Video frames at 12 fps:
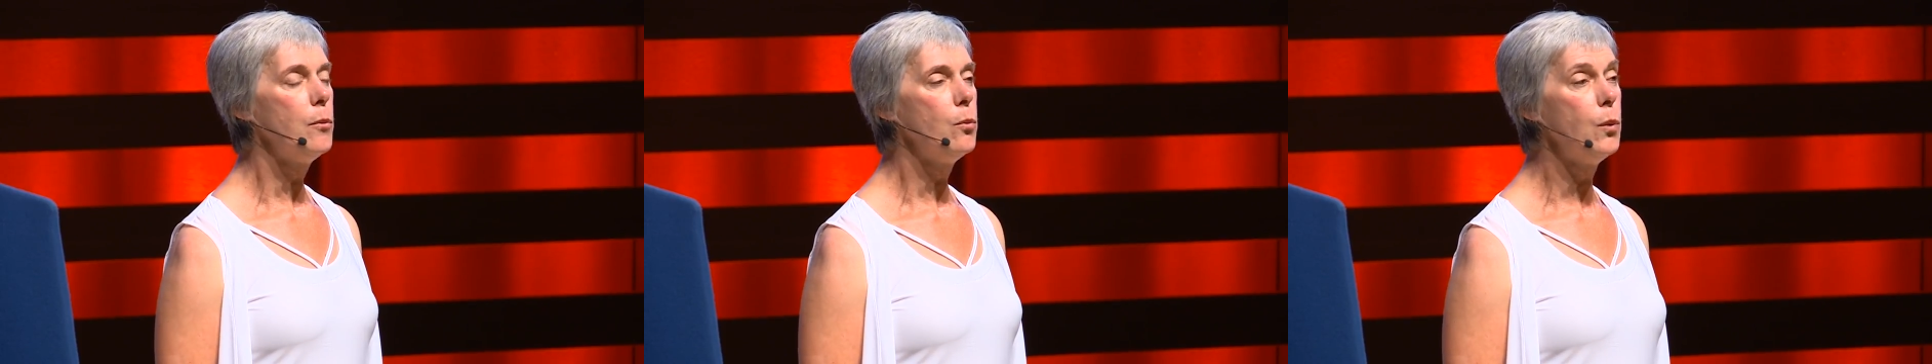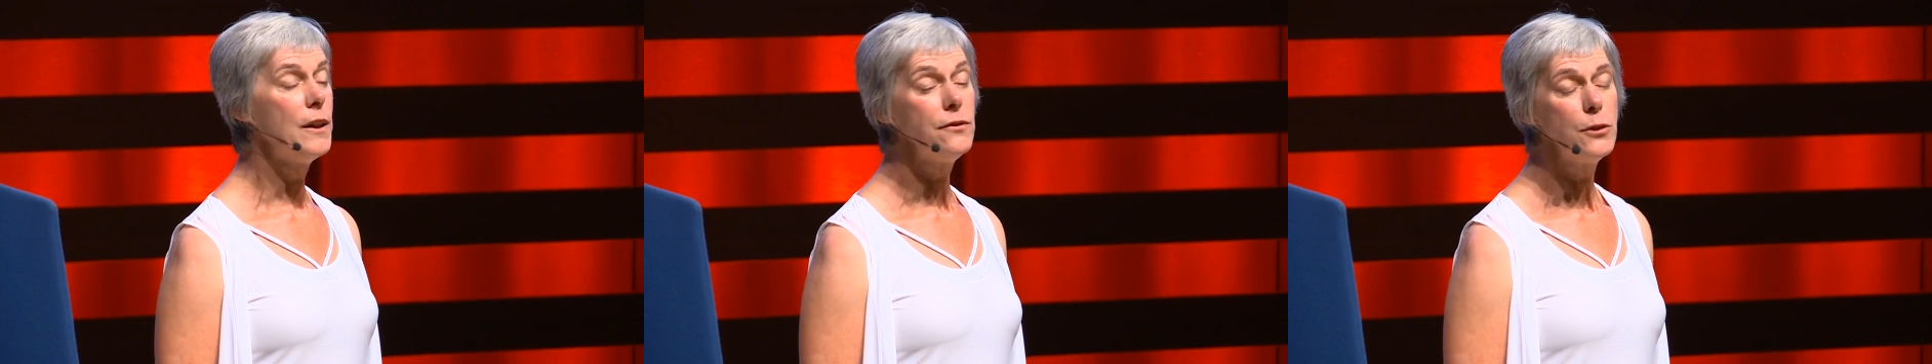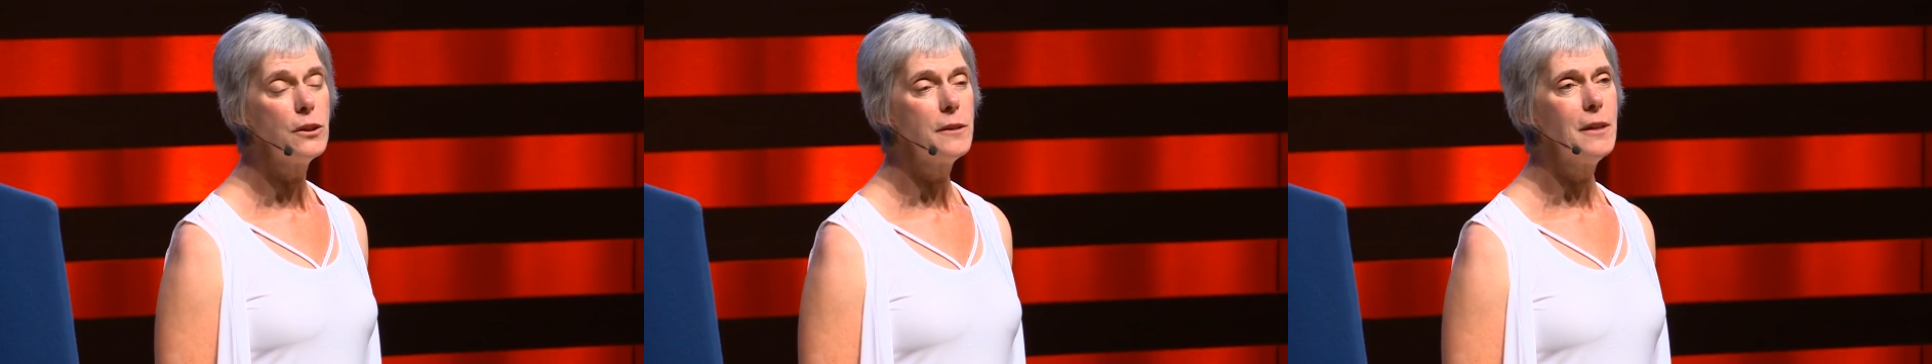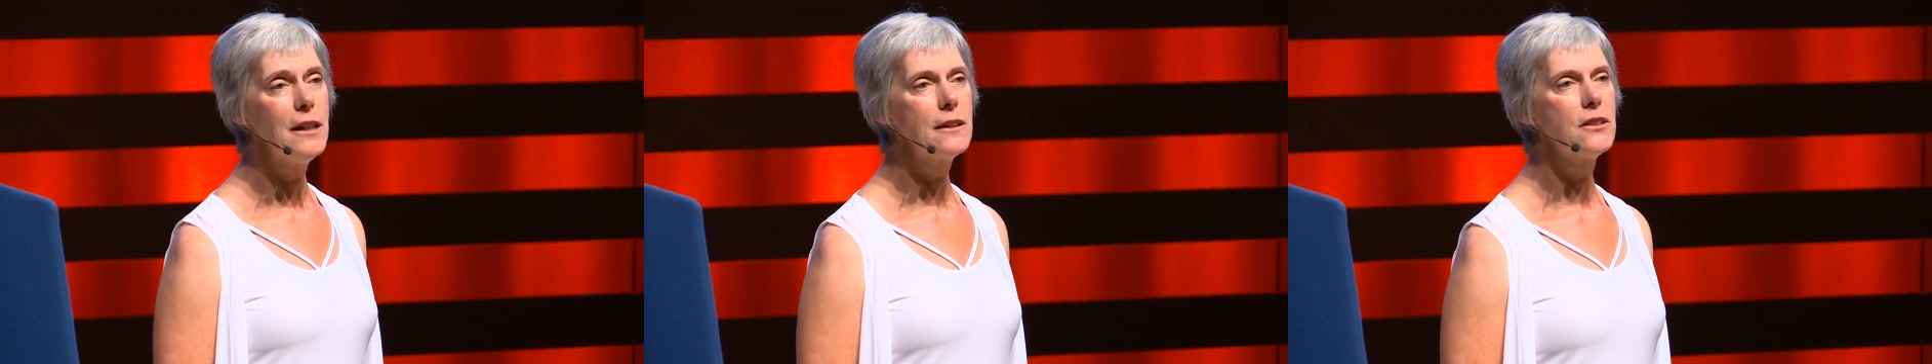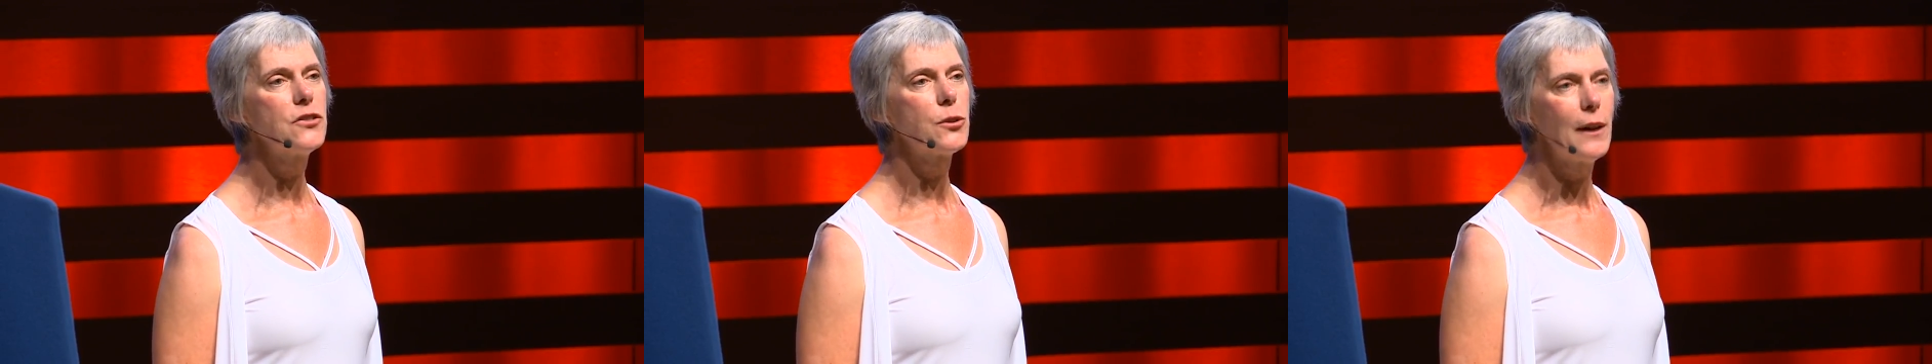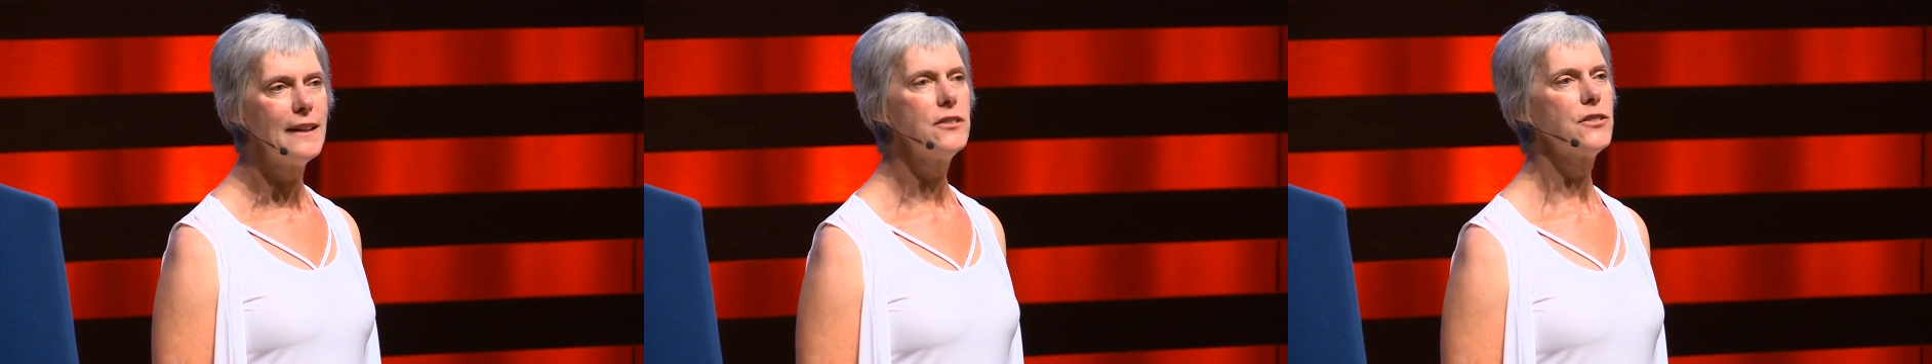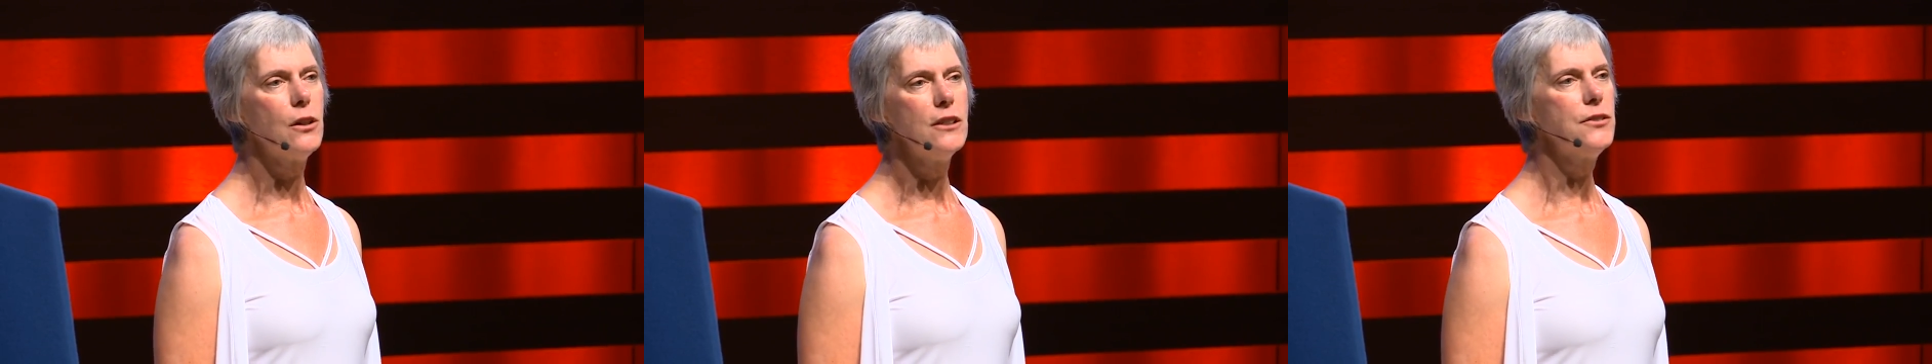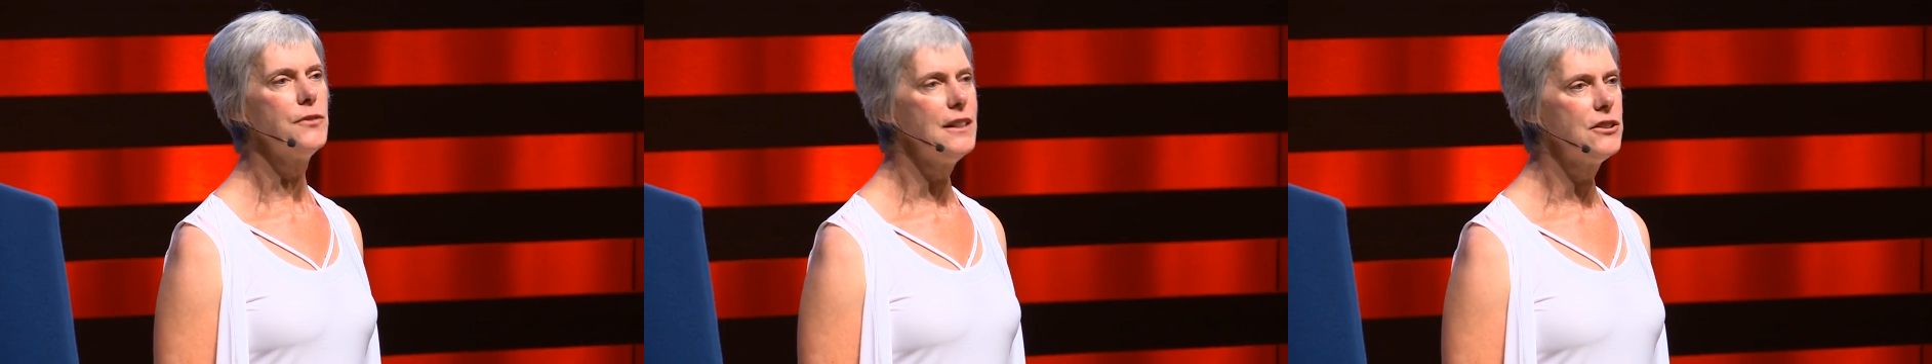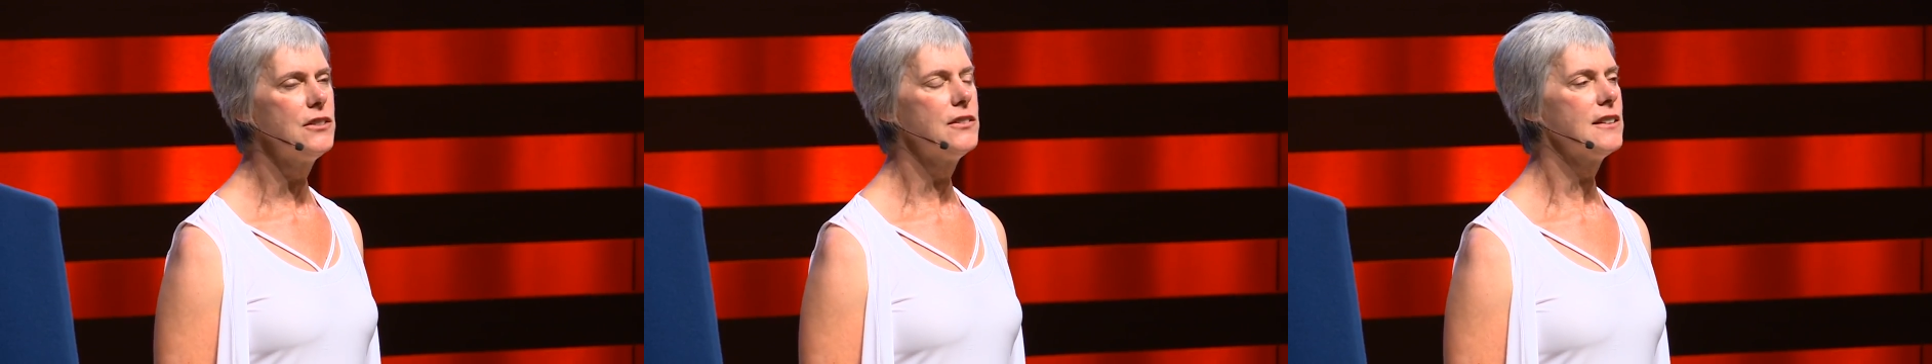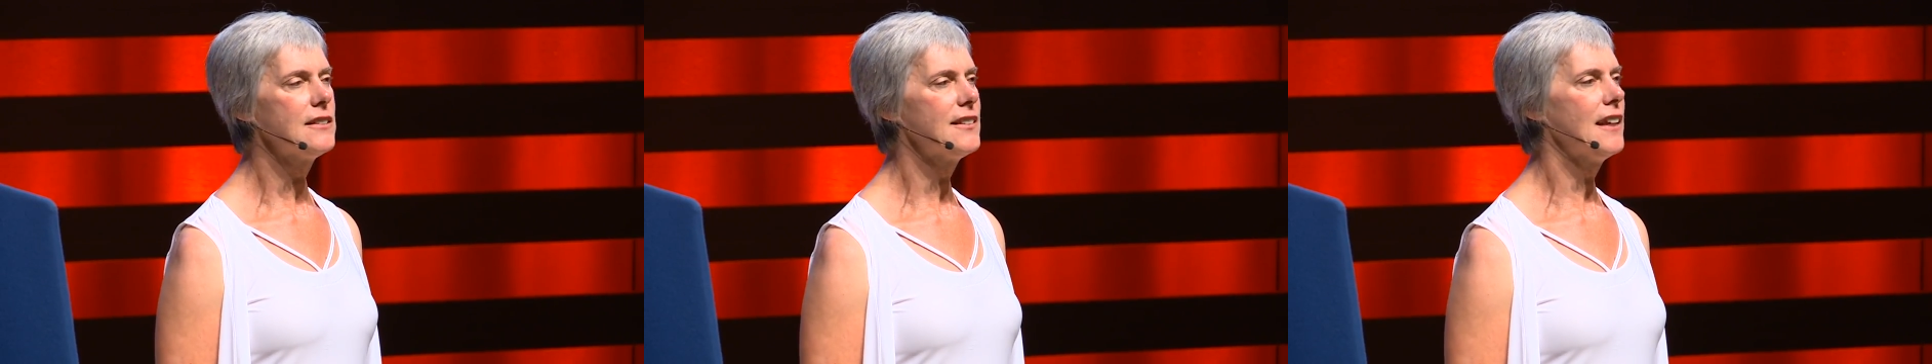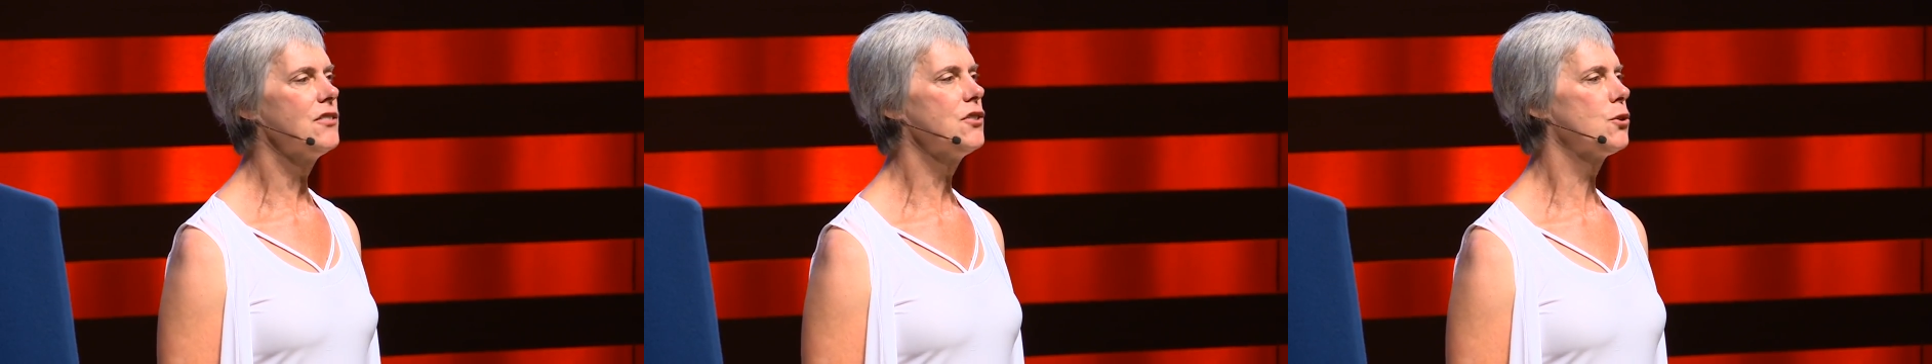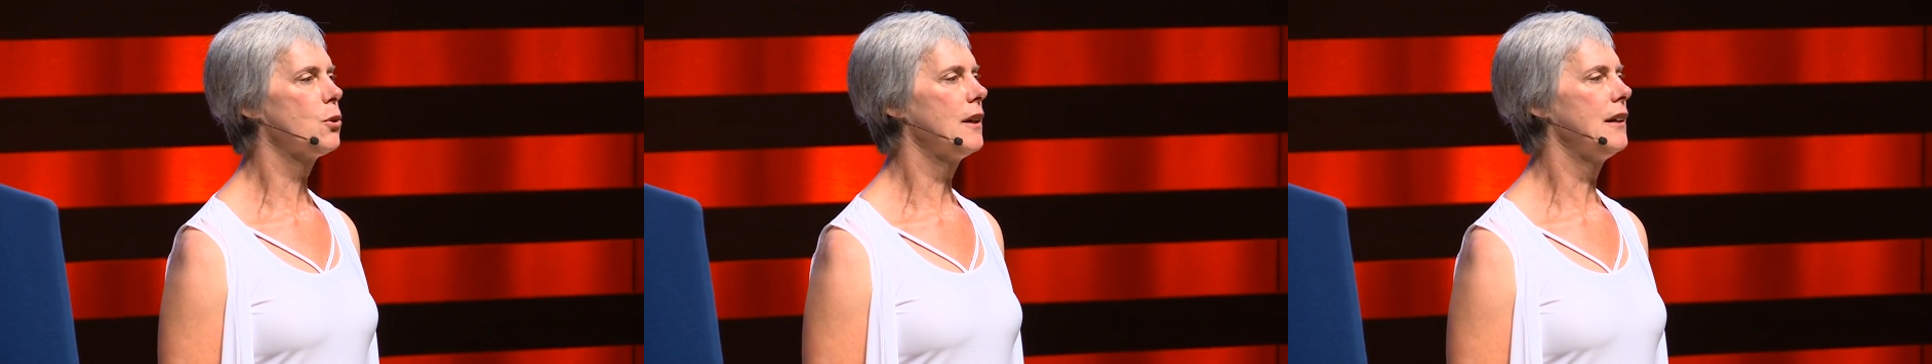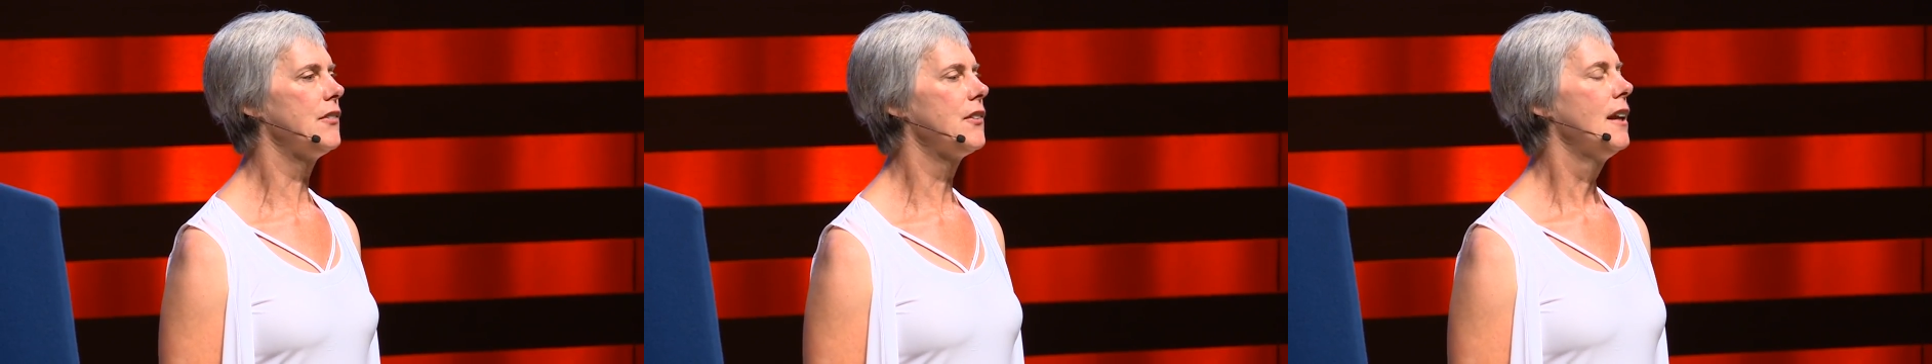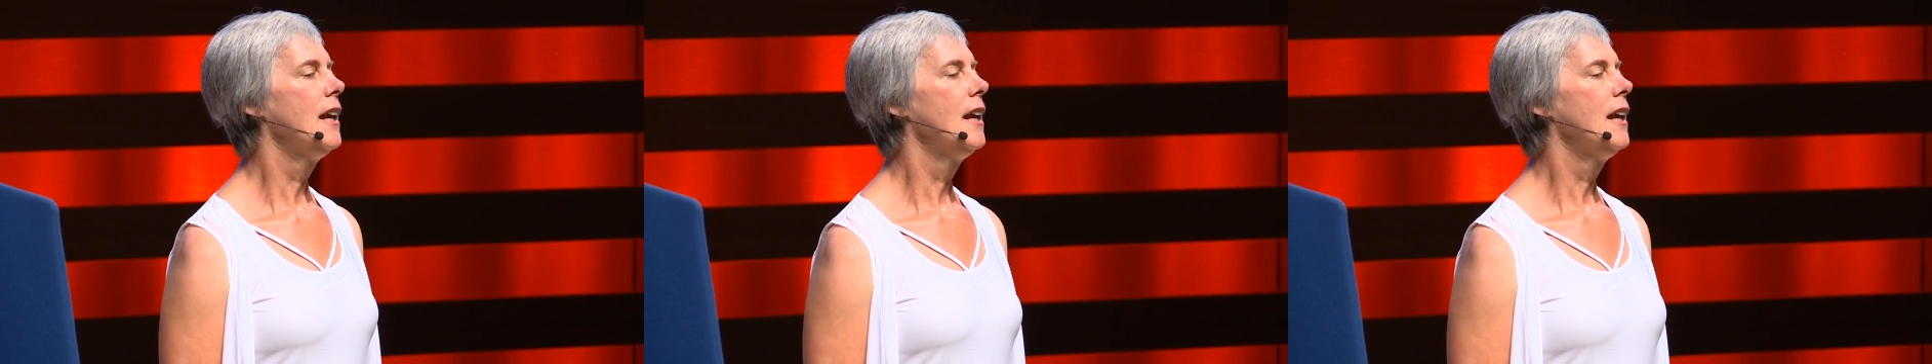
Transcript: one of North America's greatest conservation success stories.